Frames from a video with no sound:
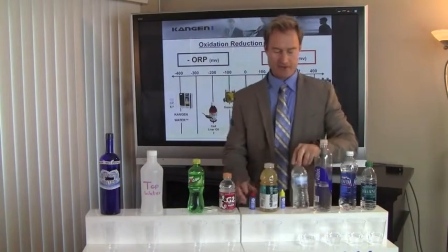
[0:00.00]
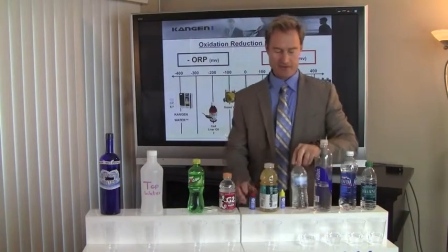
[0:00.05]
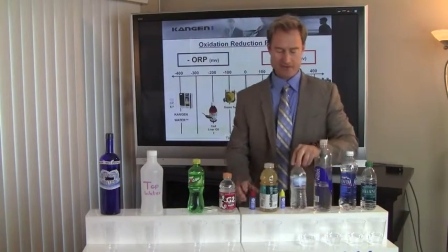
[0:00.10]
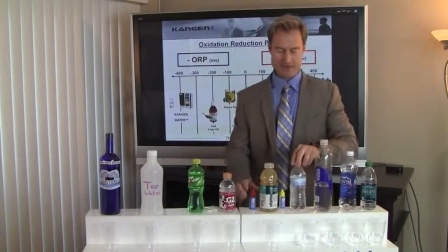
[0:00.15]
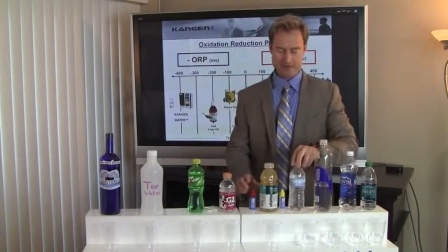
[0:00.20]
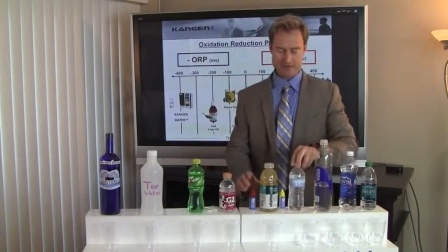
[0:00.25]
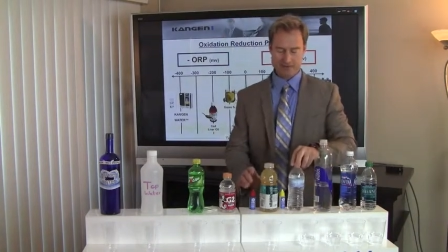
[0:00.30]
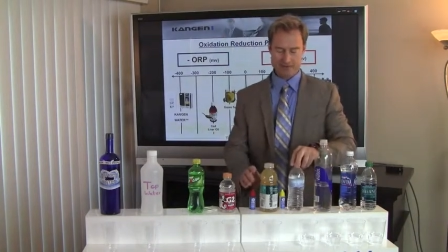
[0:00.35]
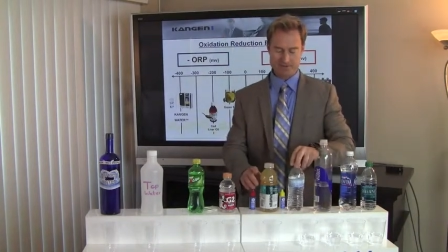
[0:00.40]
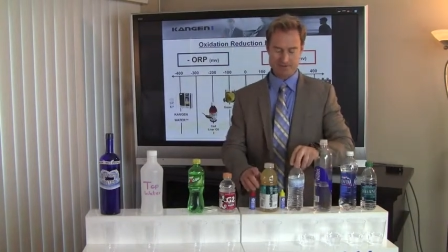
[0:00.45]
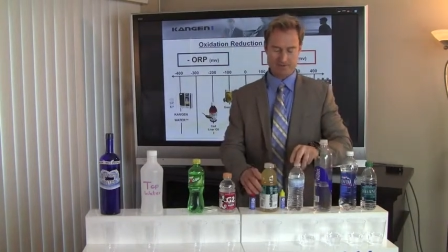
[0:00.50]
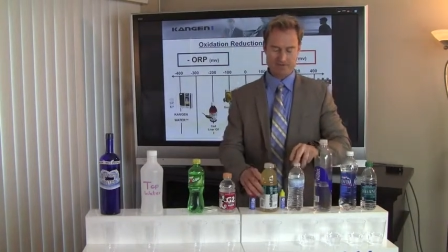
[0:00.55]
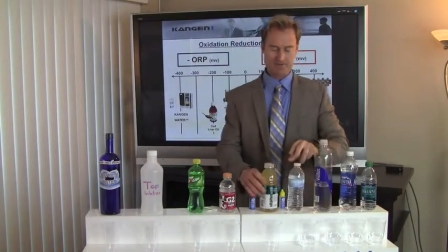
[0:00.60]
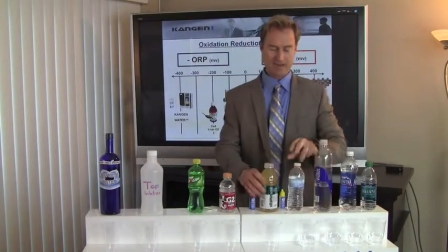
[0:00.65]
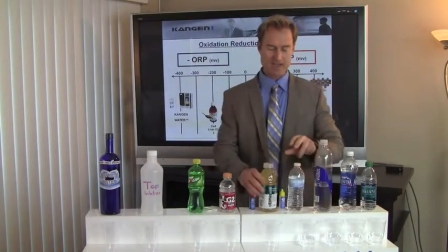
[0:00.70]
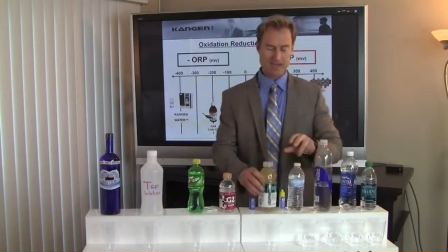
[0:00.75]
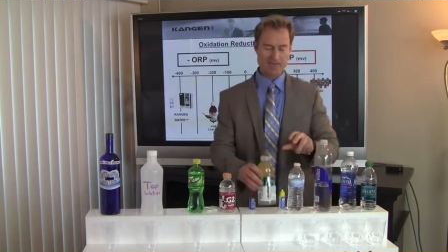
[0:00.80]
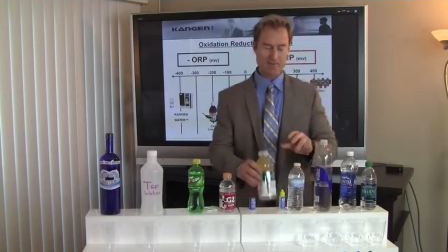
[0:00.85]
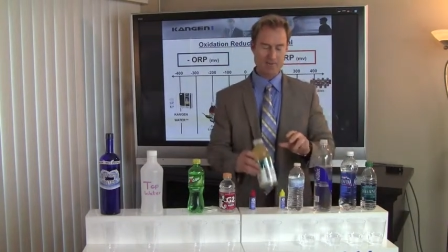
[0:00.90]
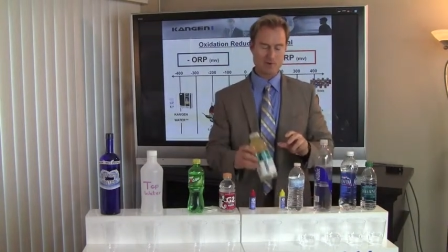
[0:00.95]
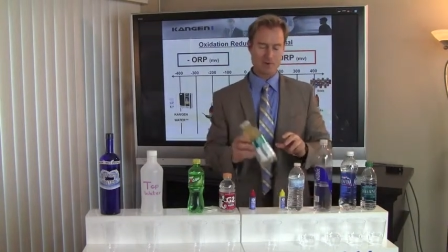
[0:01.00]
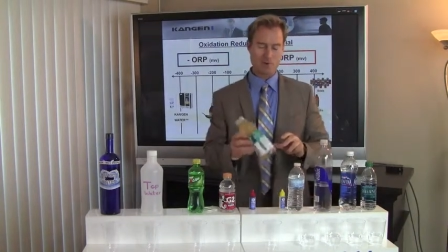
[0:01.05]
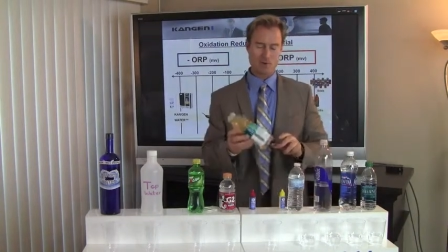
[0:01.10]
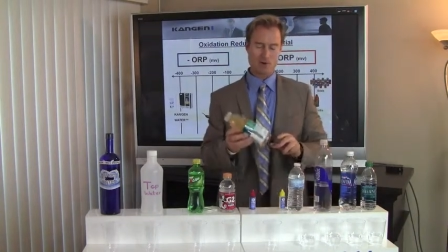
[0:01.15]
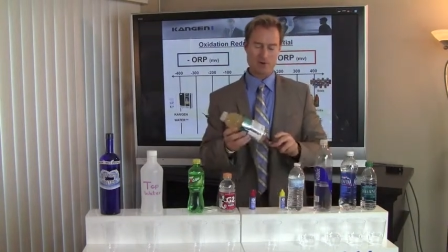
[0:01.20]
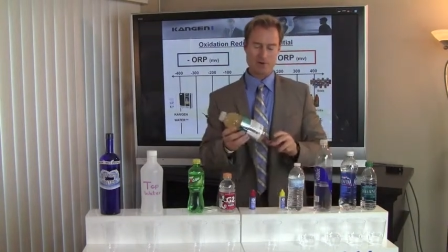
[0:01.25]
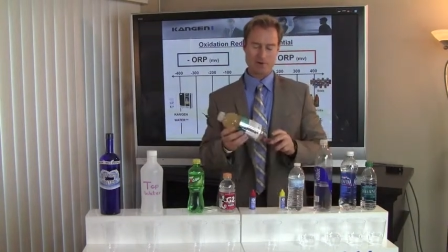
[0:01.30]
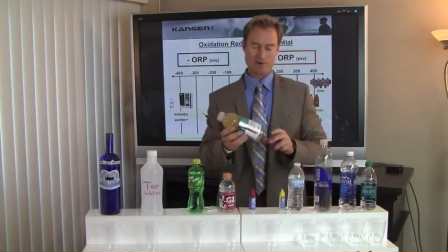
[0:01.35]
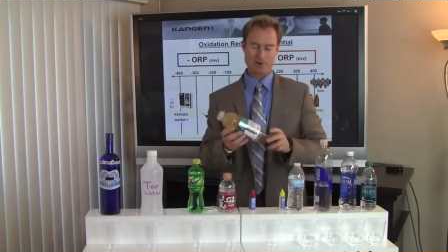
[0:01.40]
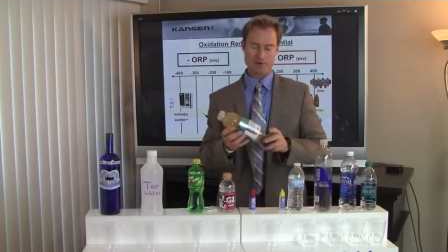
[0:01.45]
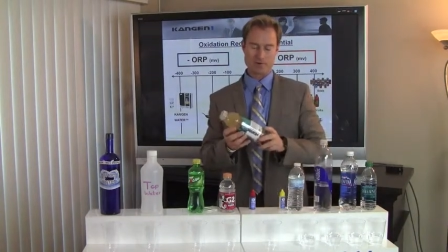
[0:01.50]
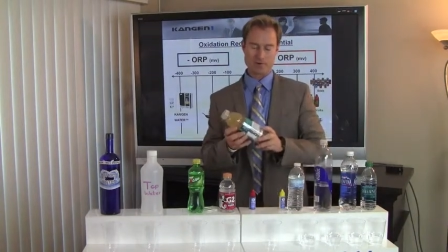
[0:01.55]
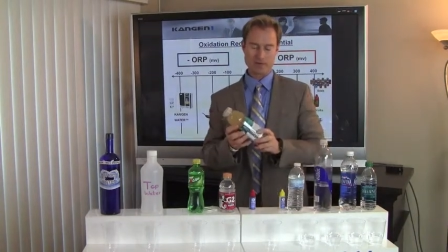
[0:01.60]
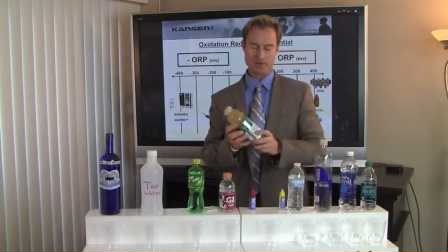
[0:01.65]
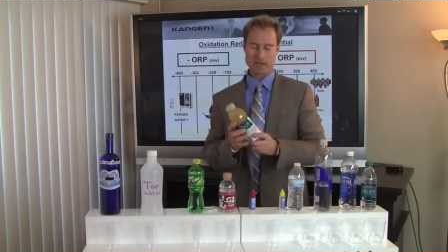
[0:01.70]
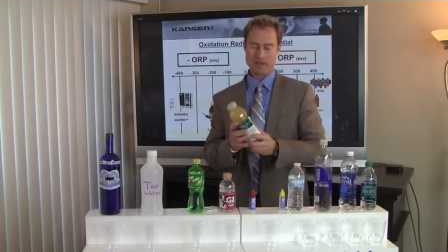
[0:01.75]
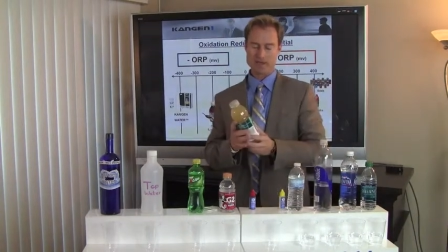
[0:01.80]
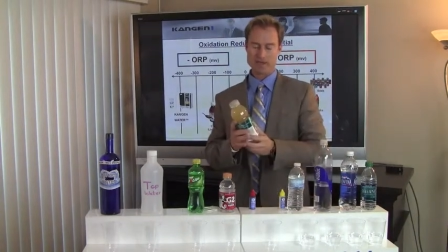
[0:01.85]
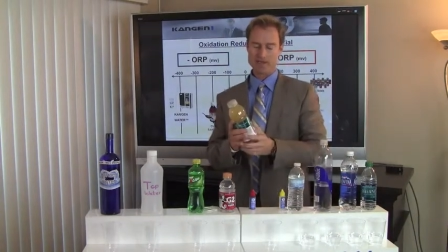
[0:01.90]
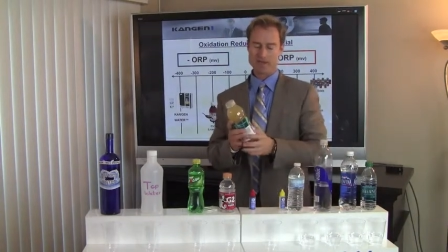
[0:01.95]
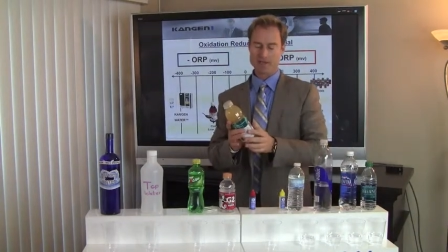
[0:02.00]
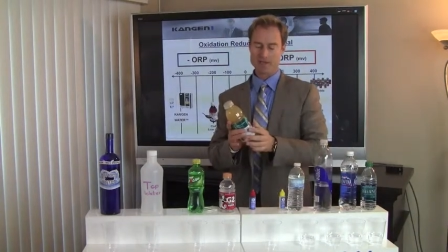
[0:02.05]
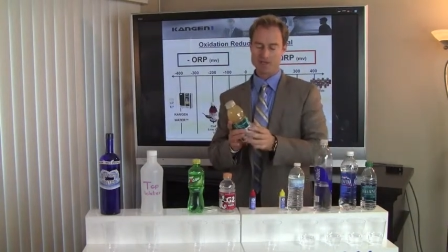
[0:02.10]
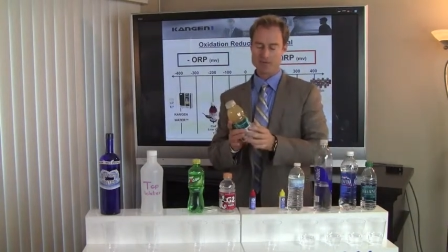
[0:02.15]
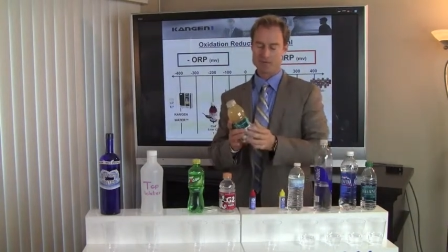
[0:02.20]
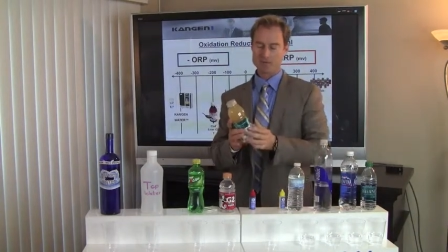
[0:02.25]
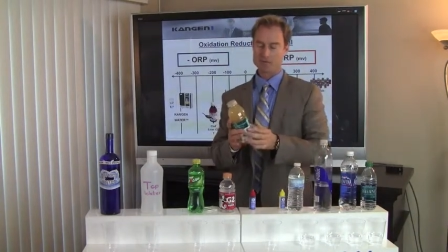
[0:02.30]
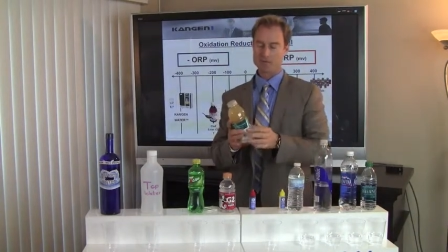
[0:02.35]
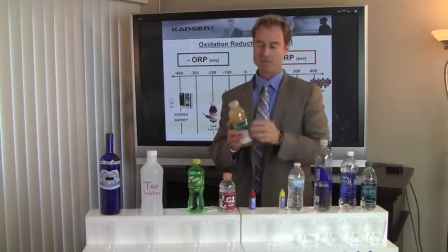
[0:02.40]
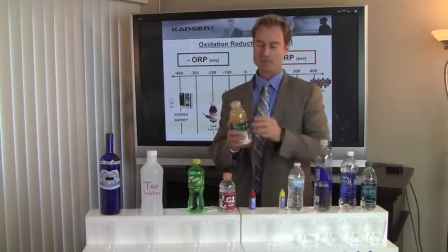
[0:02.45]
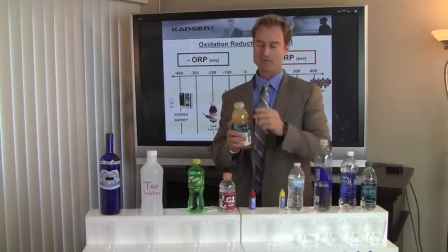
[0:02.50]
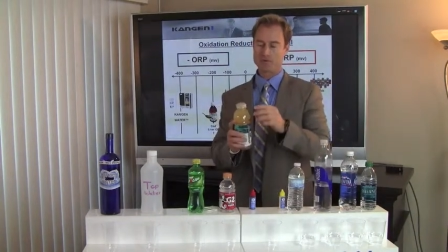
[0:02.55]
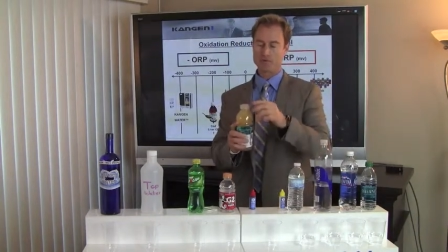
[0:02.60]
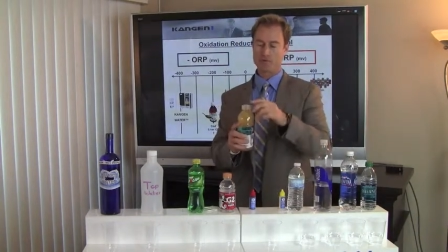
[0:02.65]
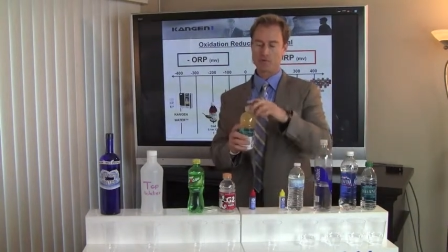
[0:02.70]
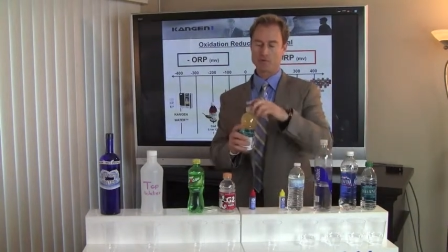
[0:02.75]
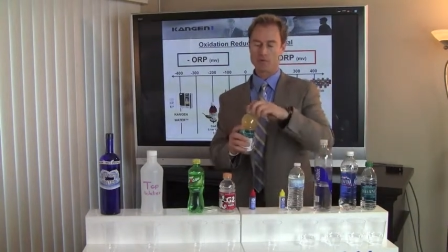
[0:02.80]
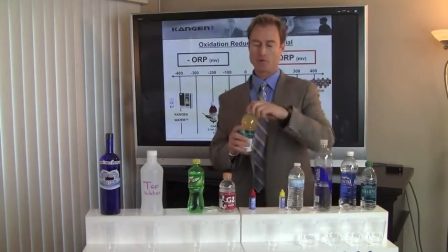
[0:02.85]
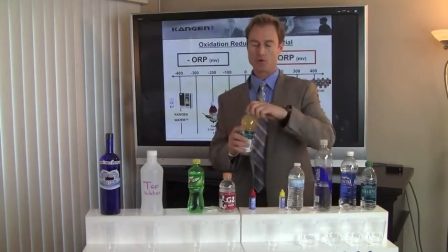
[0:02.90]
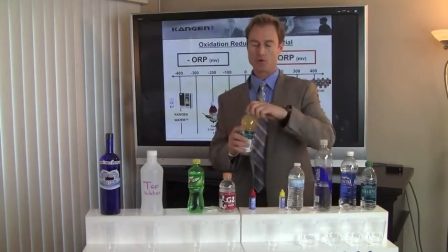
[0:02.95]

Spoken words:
we have some vitamin water. Okay, this was voted